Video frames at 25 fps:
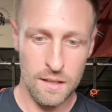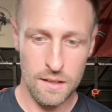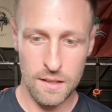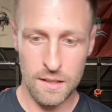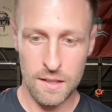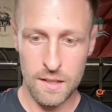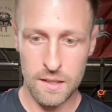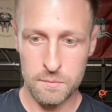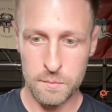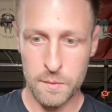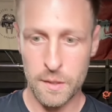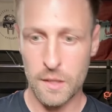
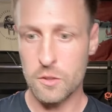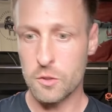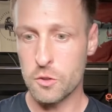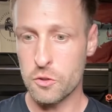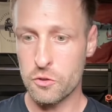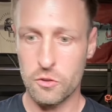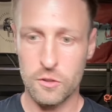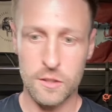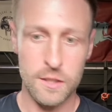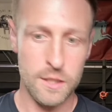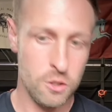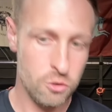Um, go and
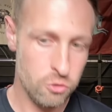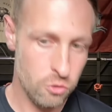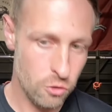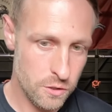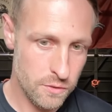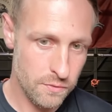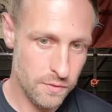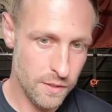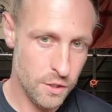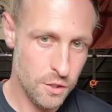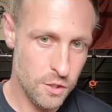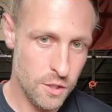join a
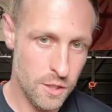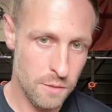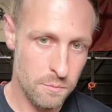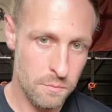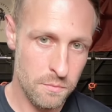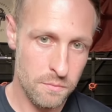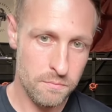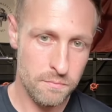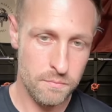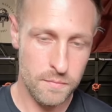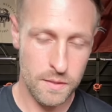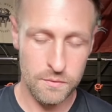CrossFit
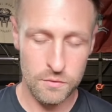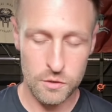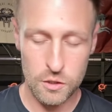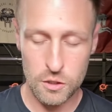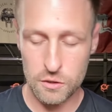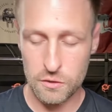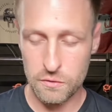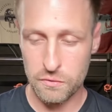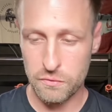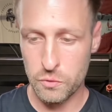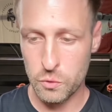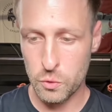gym if you
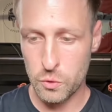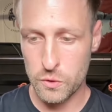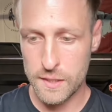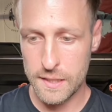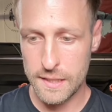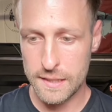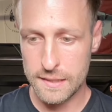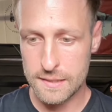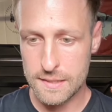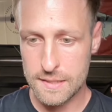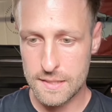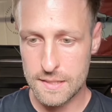can afford
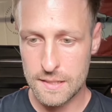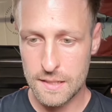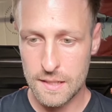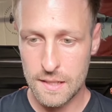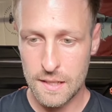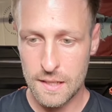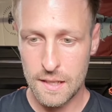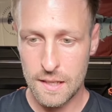it.